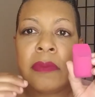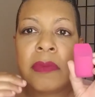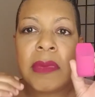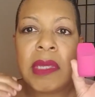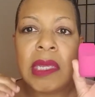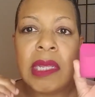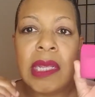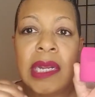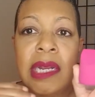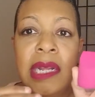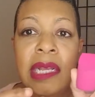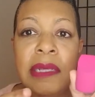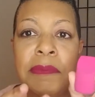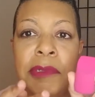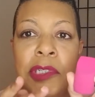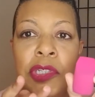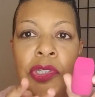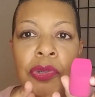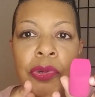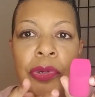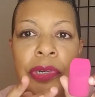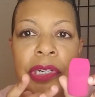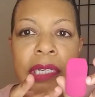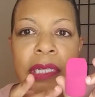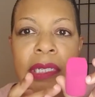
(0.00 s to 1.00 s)
and I'm
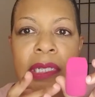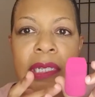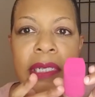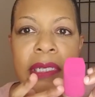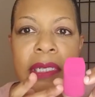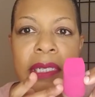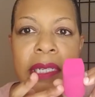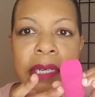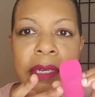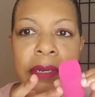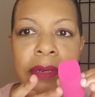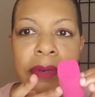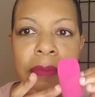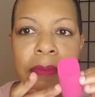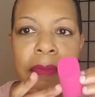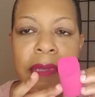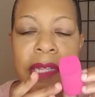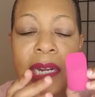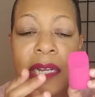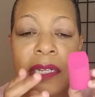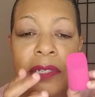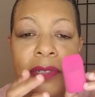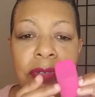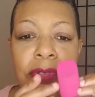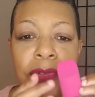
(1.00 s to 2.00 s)
sure it does help that
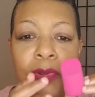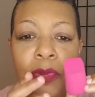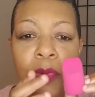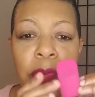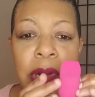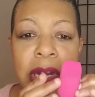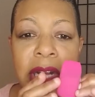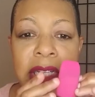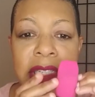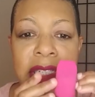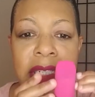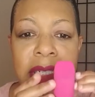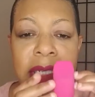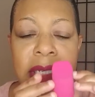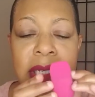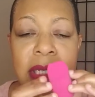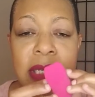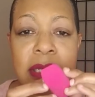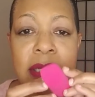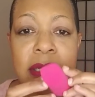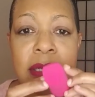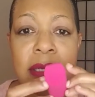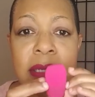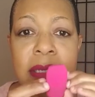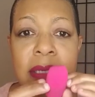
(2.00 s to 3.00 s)
I do wash
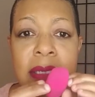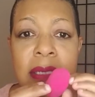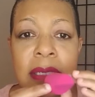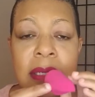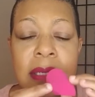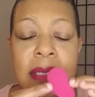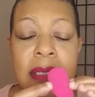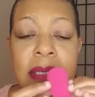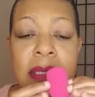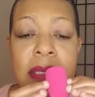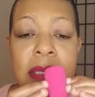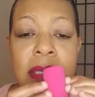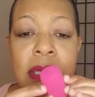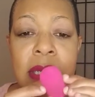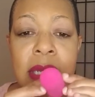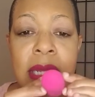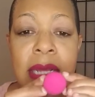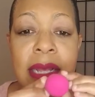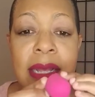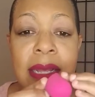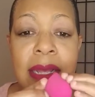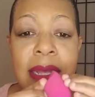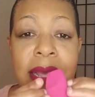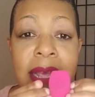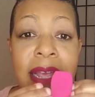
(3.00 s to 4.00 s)
these
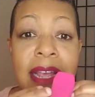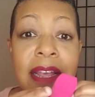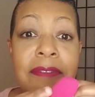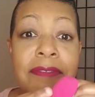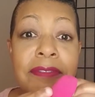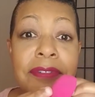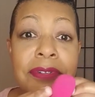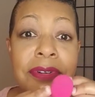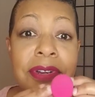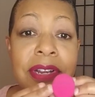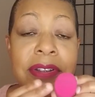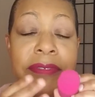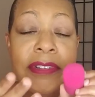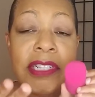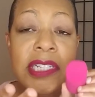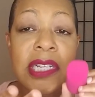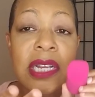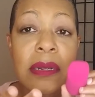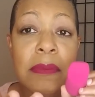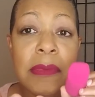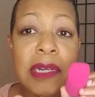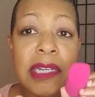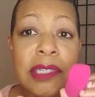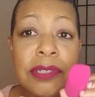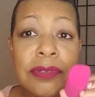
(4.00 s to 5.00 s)
after every
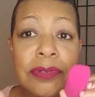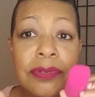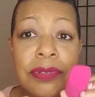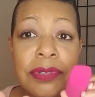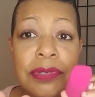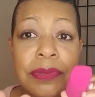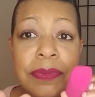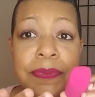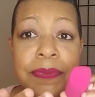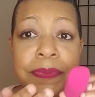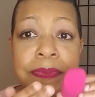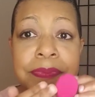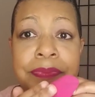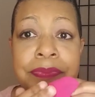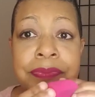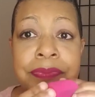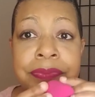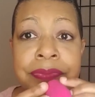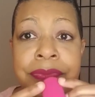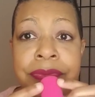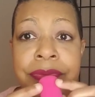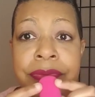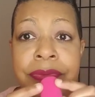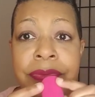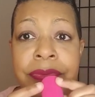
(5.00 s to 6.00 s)
time I use them,
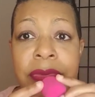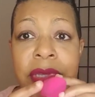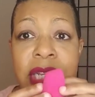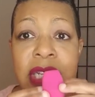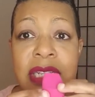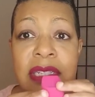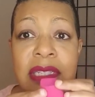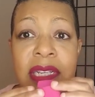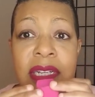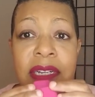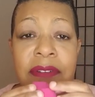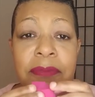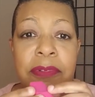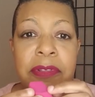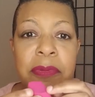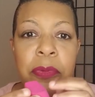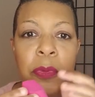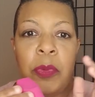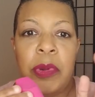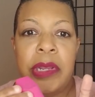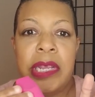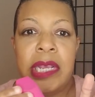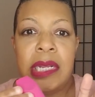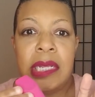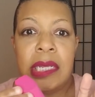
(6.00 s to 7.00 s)
instead of
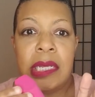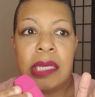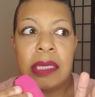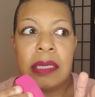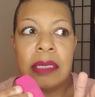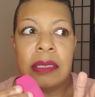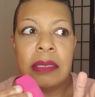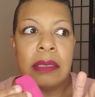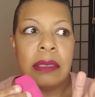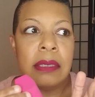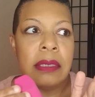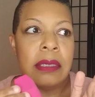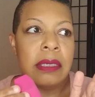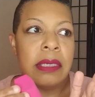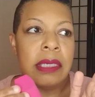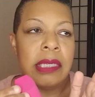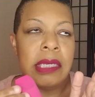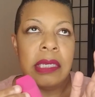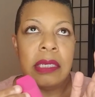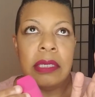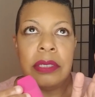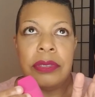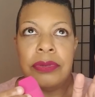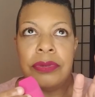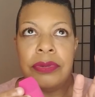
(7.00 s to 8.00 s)
waiting a
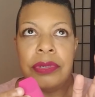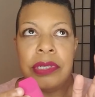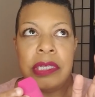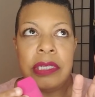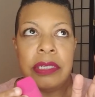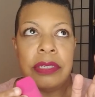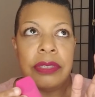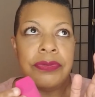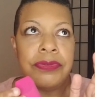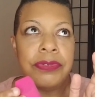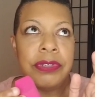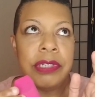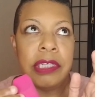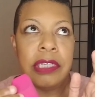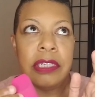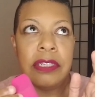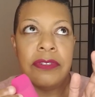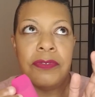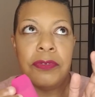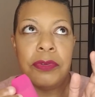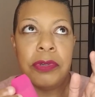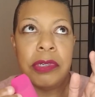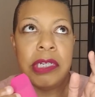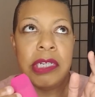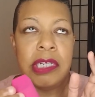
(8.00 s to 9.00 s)
day, two days, three days,
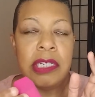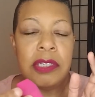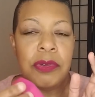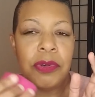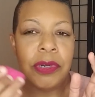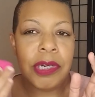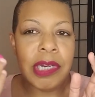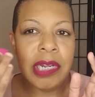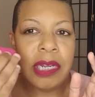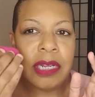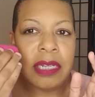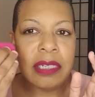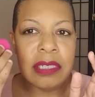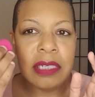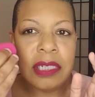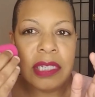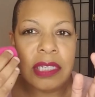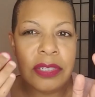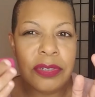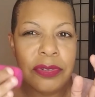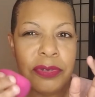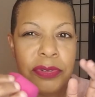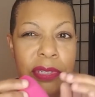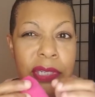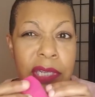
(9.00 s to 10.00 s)
four days, or constantly
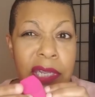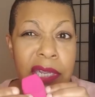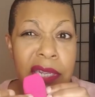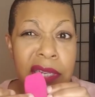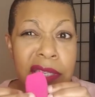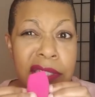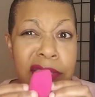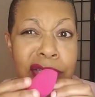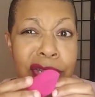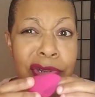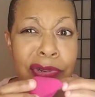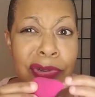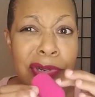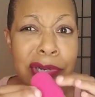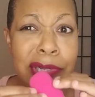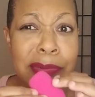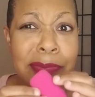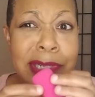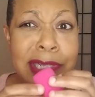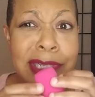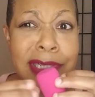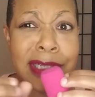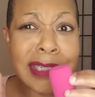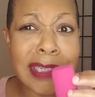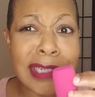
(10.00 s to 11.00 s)
using it and it's dirty,
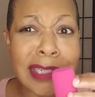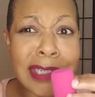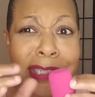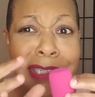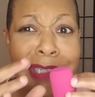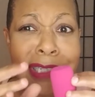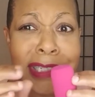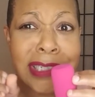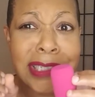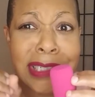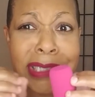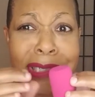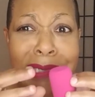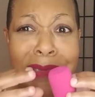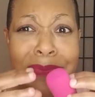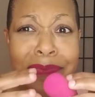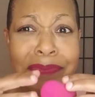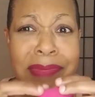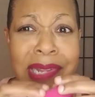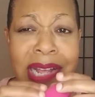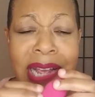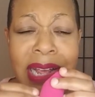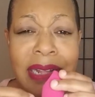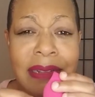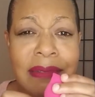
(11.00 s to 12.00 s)
because then it's just,
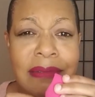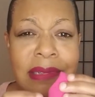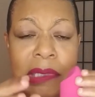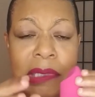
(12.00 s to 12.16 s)
I,